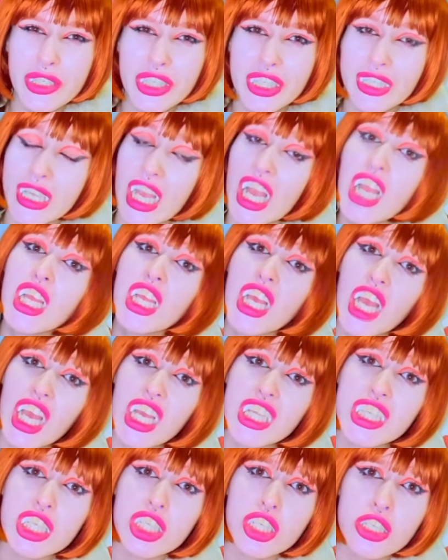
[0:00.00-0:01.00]
destroy
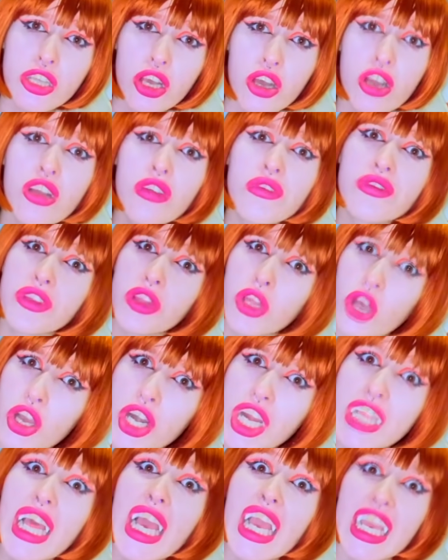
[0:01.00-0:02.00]
me. But that's not
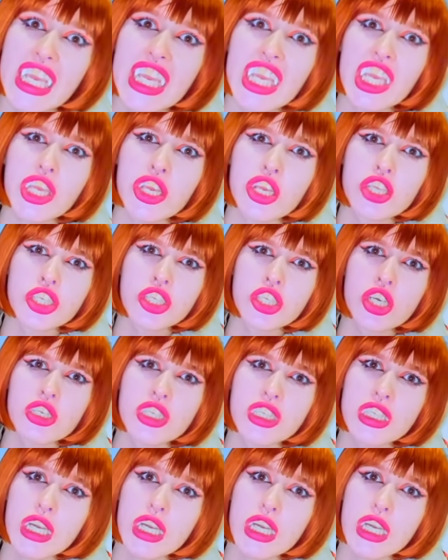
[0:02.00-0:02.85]
gonna happen. The evil